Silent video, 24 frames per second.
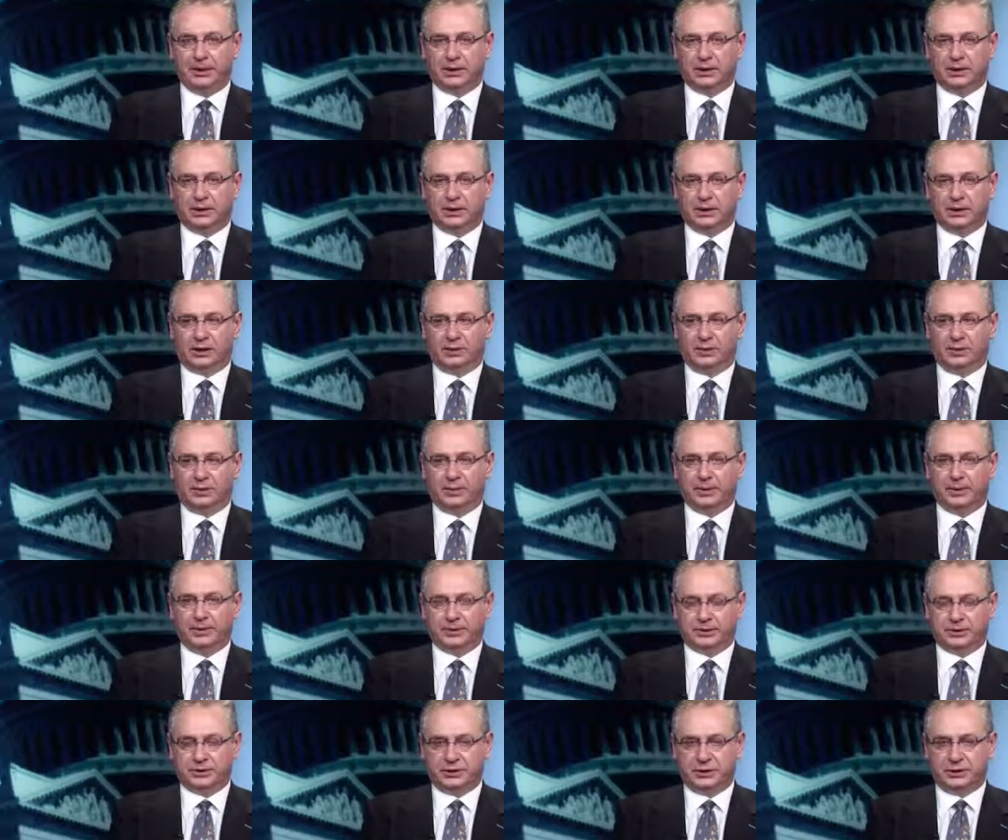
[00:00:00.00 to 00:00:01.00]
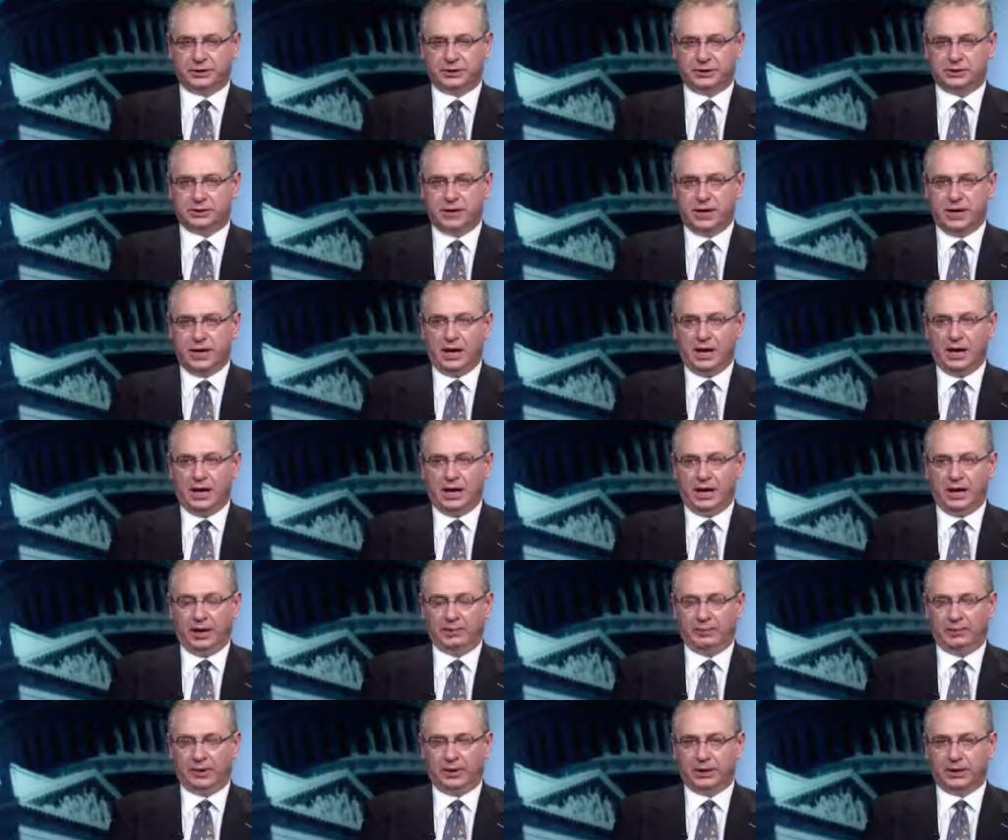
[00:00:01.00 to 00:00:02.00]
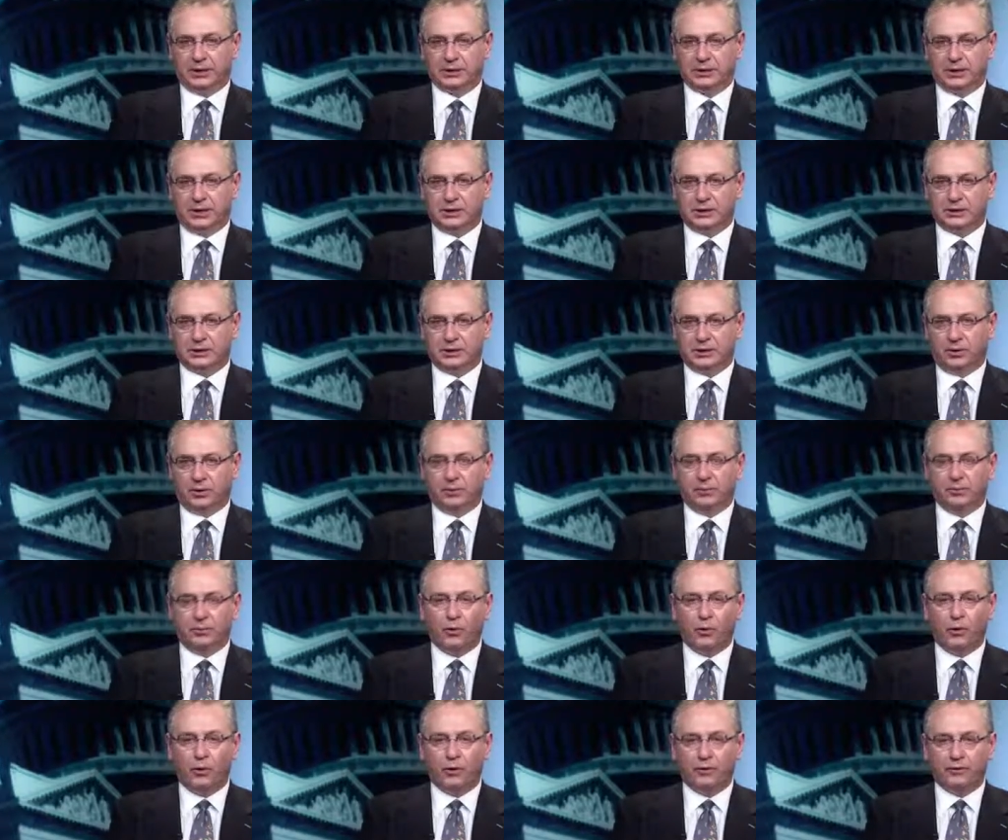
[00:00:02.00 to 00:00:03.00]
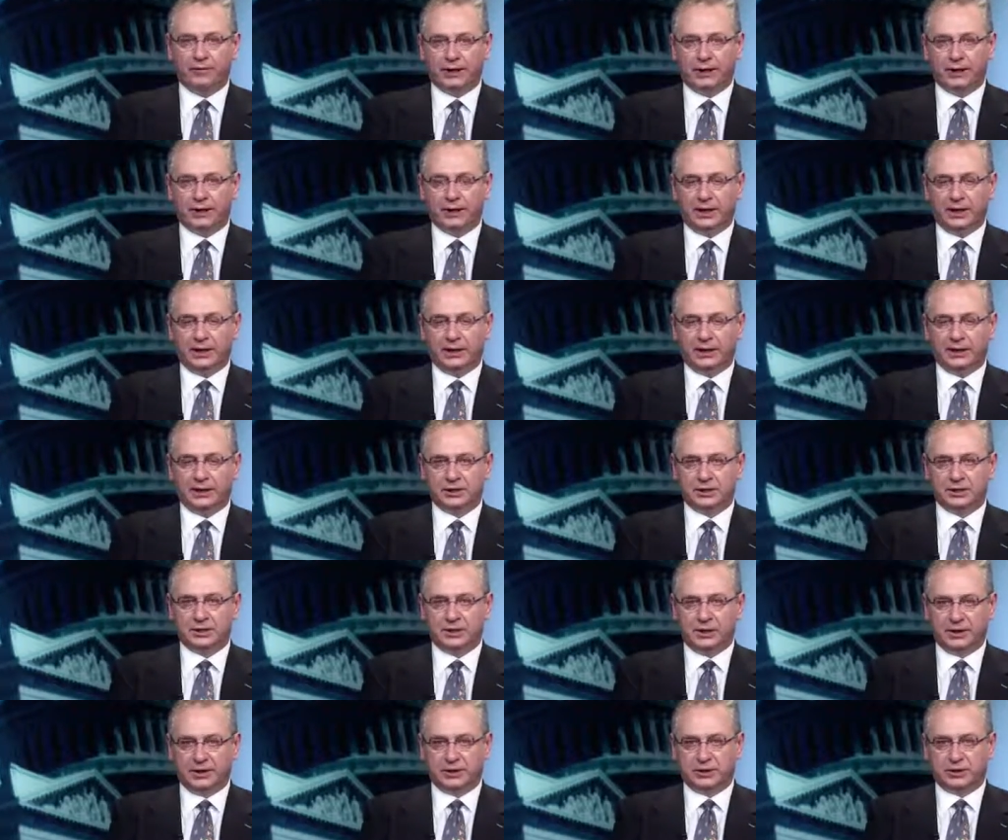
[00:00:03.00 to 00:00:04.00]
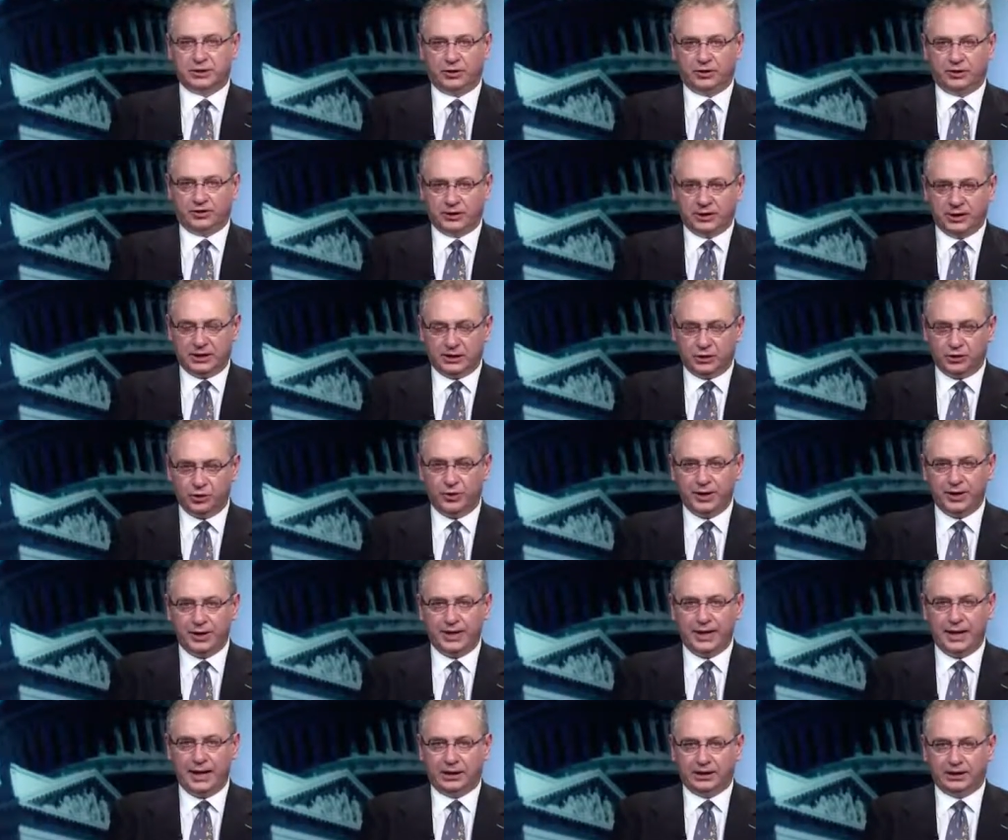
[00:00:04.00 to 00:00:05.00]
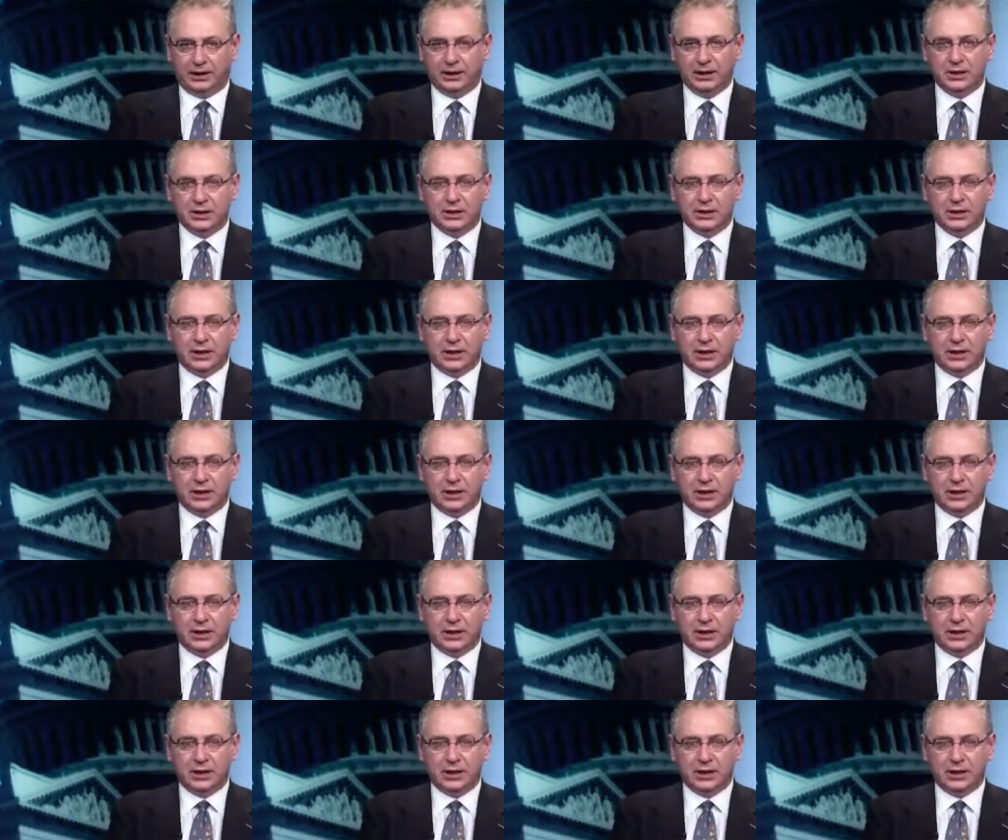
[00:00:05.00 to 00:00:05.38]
in a, in a criminal sense, and but it's, it's more than, than so doing that